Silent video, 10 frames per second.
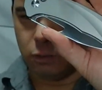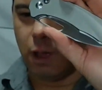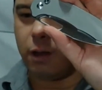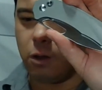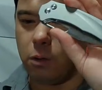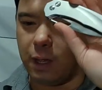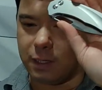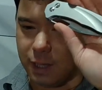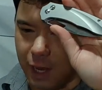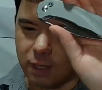not know
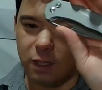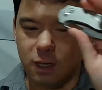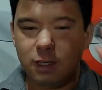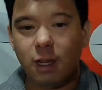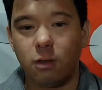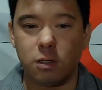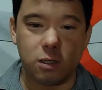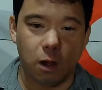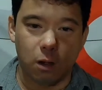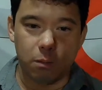exactly the details as
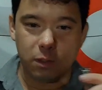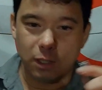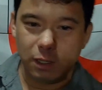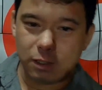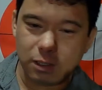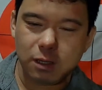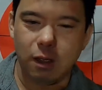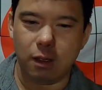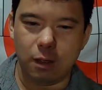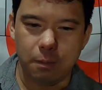our machinist
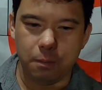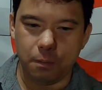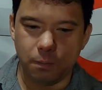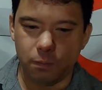does